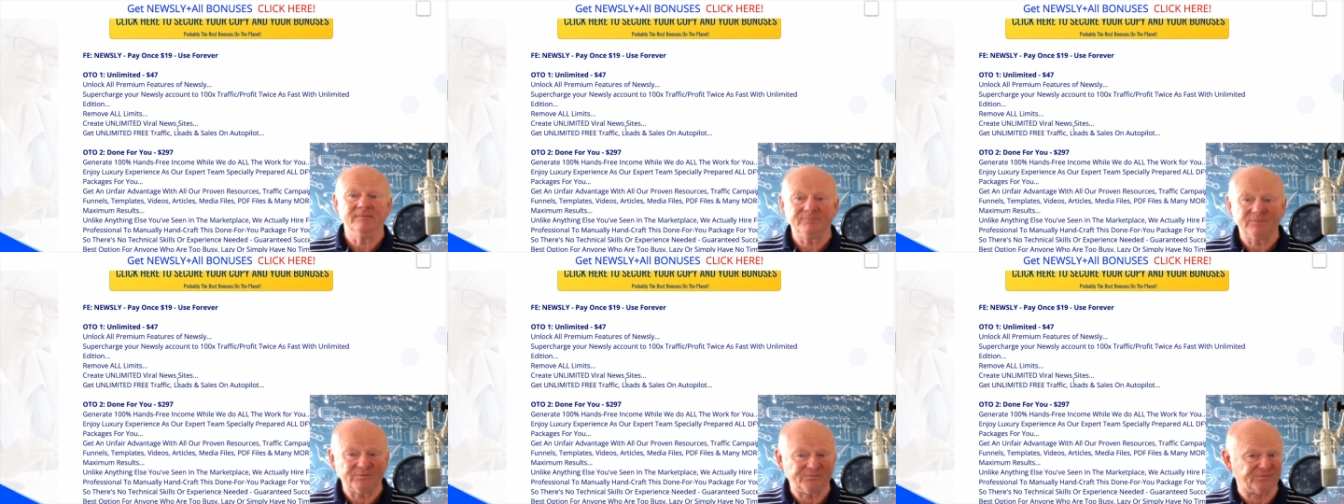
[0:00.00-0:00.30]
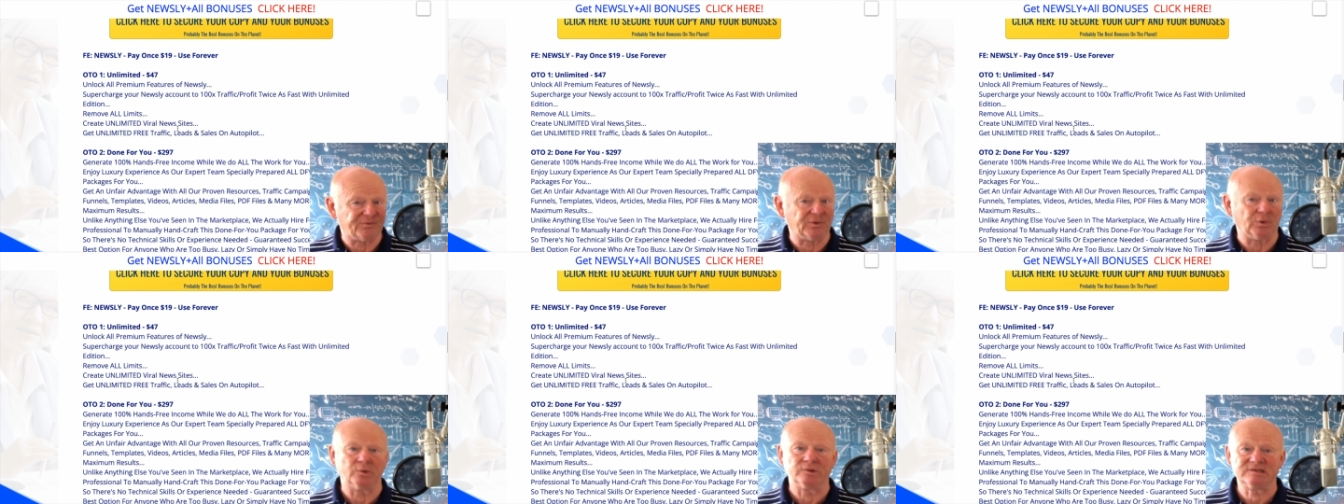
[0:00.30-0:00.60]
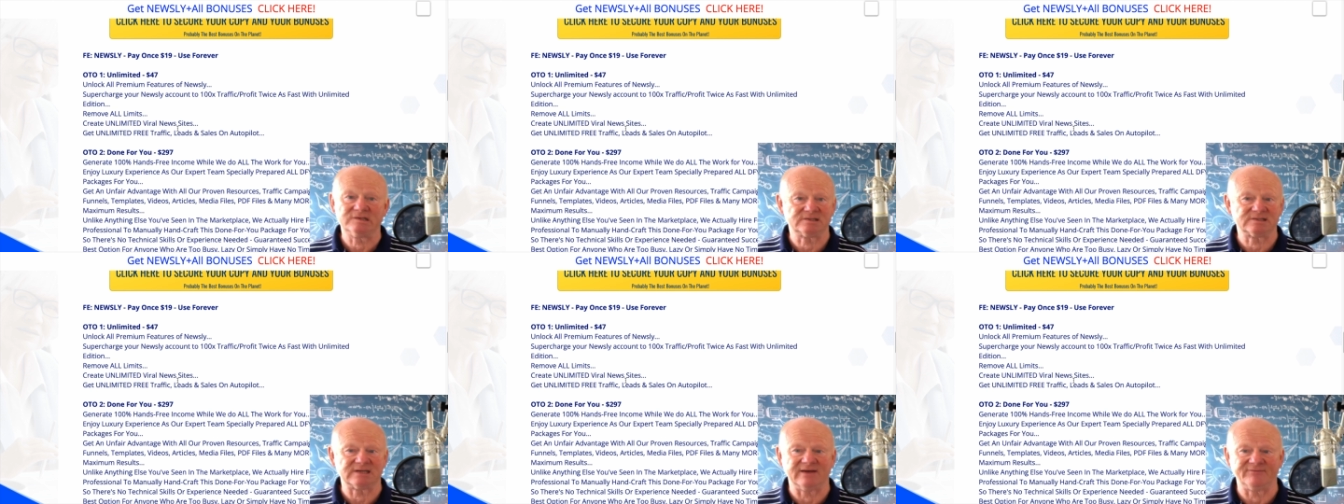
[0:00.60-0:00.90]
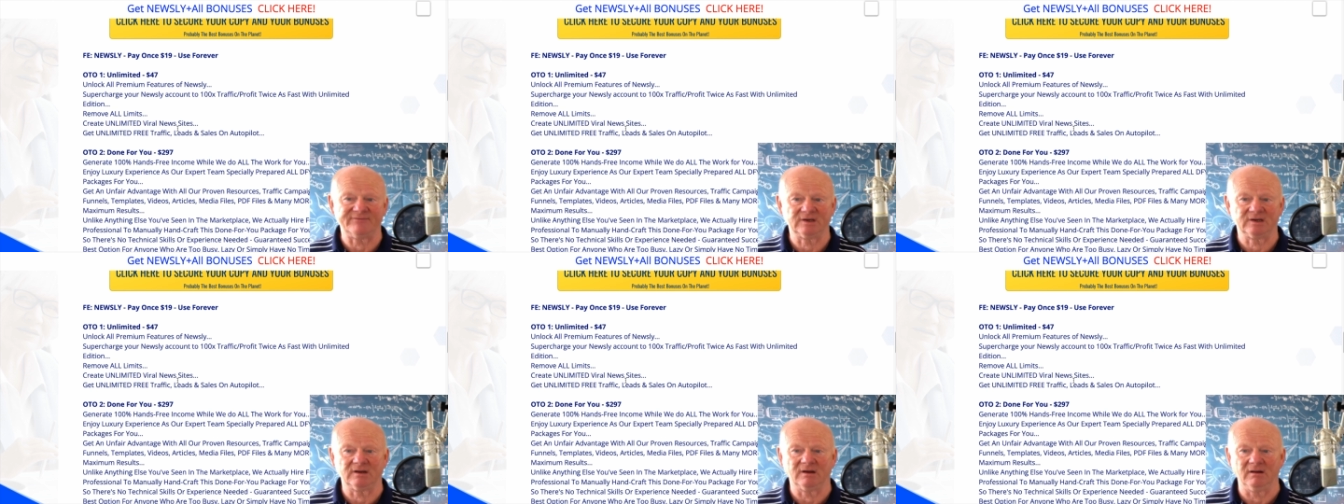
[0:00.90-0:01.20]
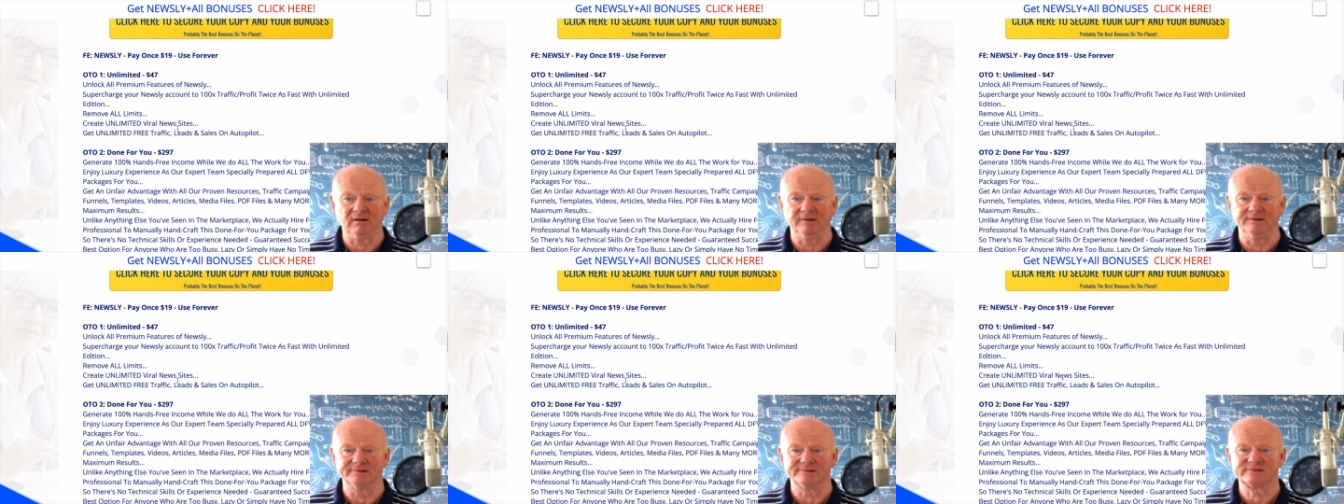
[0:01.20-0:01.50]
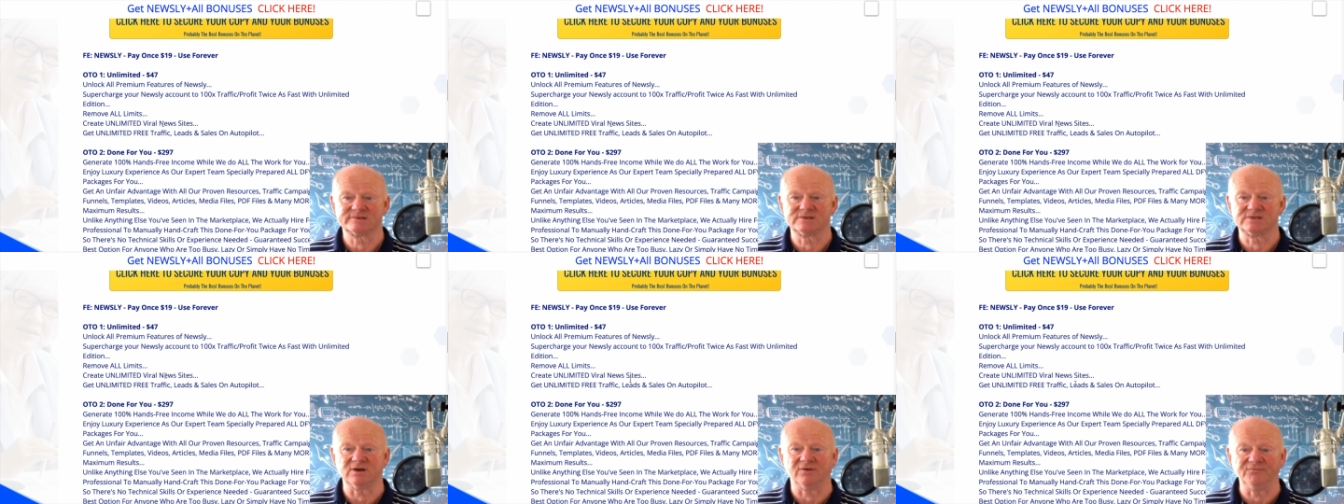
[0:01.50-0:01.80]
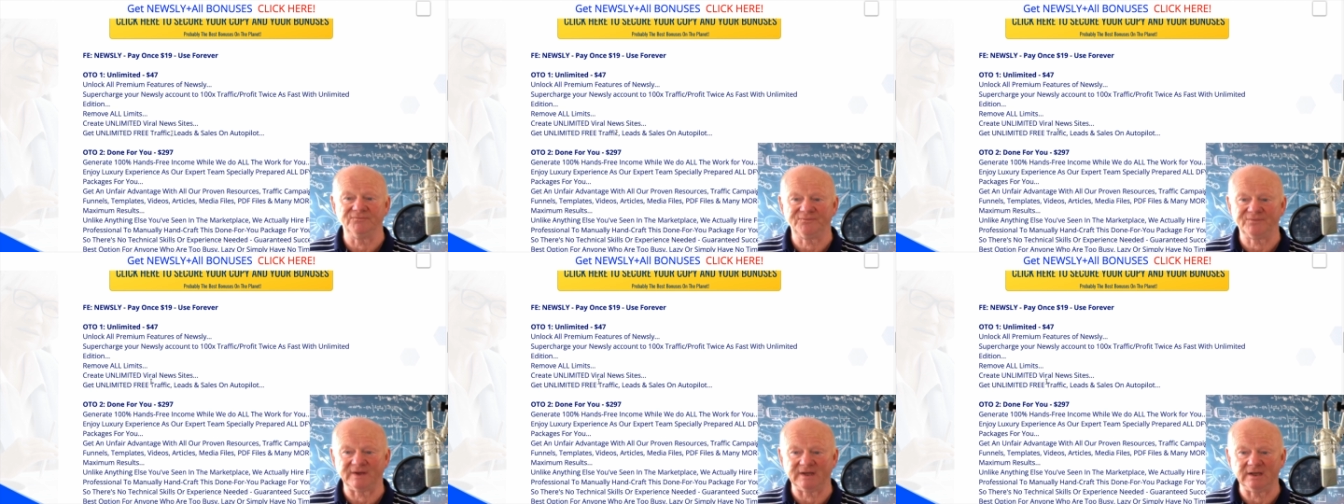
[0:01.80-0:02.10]
$47.
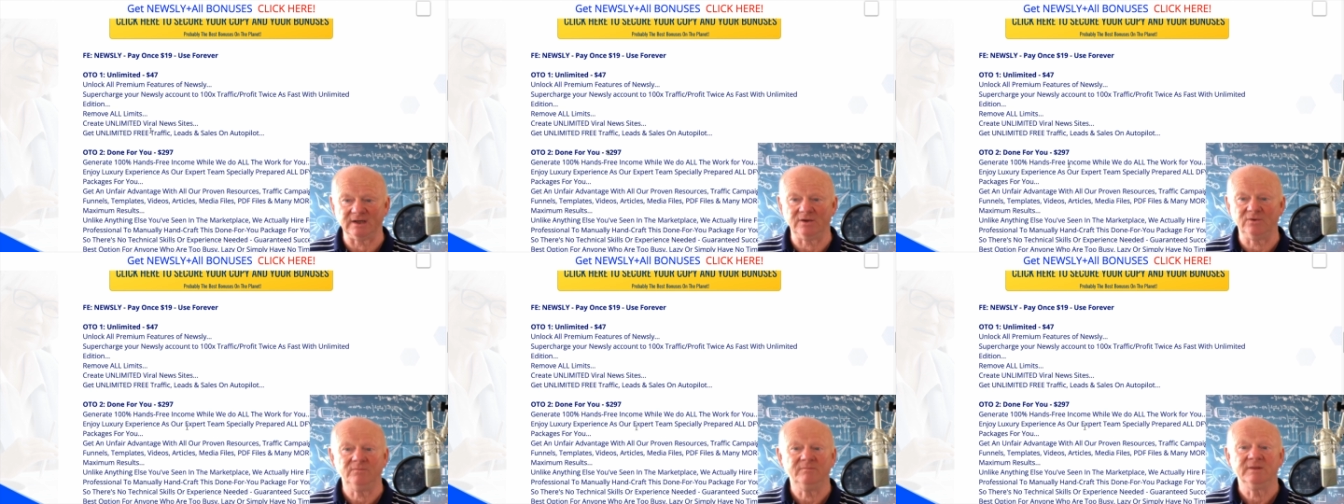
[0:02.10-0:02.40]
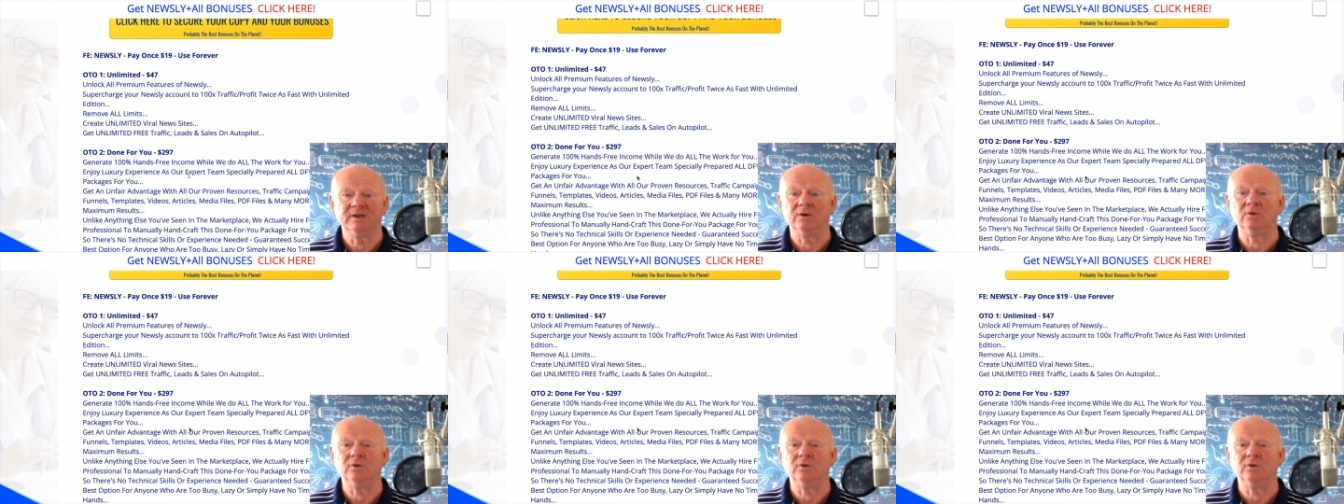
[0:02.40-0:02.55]
Done for you.